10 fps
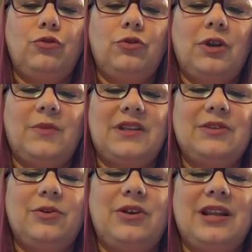I'm not
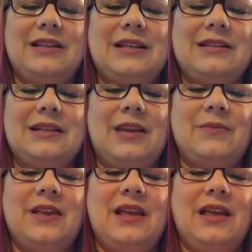so good at this.
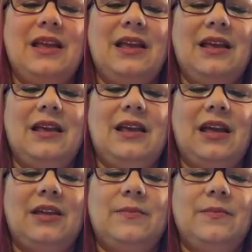
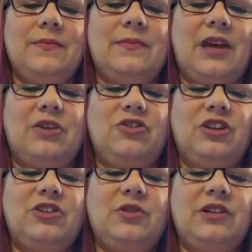I usually
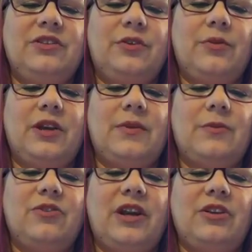do it a different way, but I'm
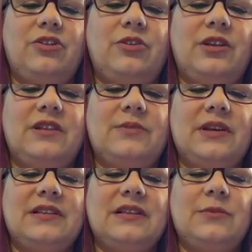trying to show you this
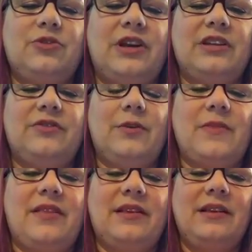way since I'm trying a different
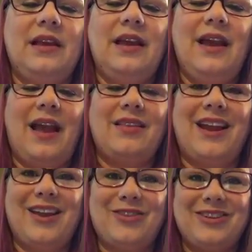method. I
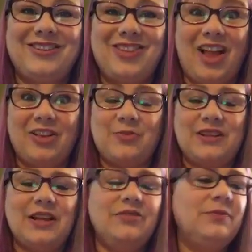thought I would challenge
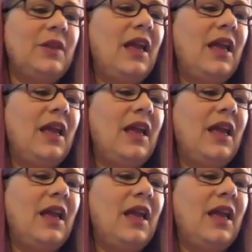myself.